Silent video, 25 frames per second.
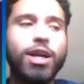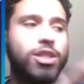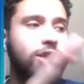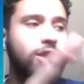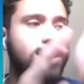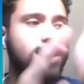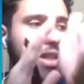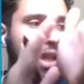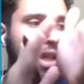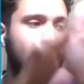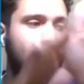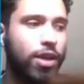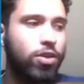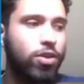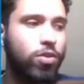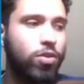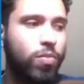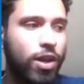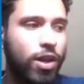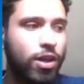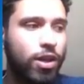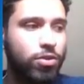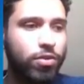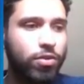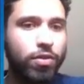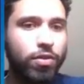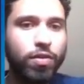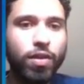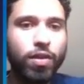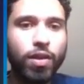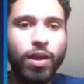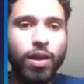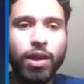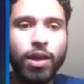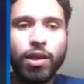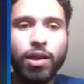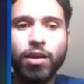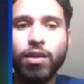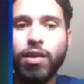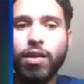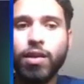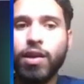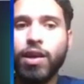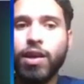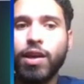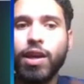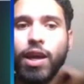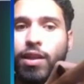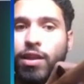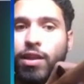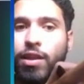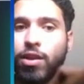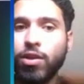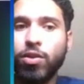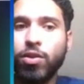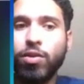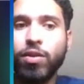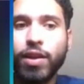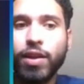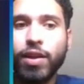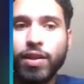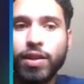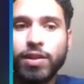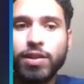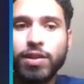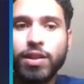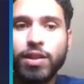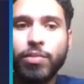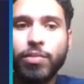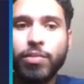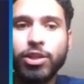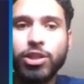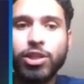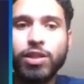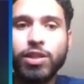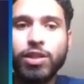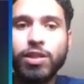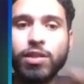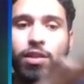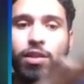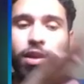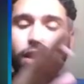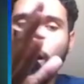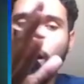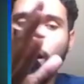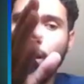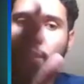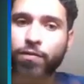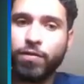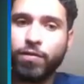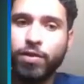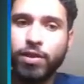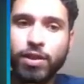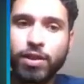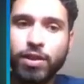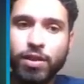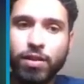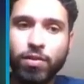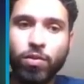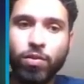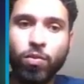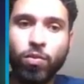I just let you do your thing, and then look at these images of this